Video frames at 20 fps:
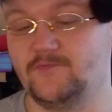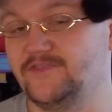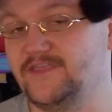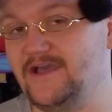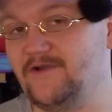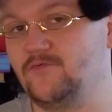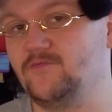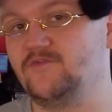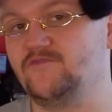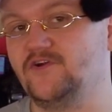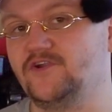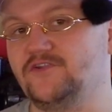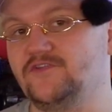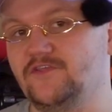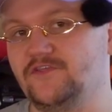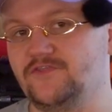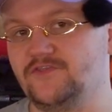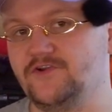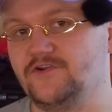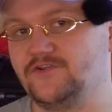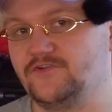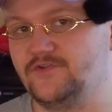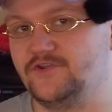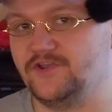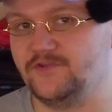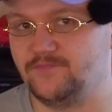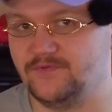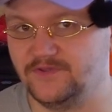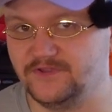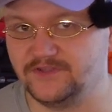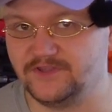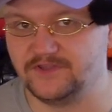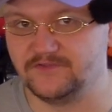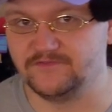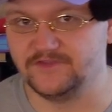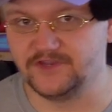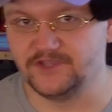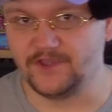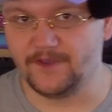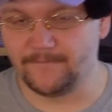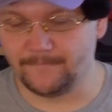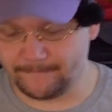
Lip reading: with that, we'll move on to the 3rd unique build of the video.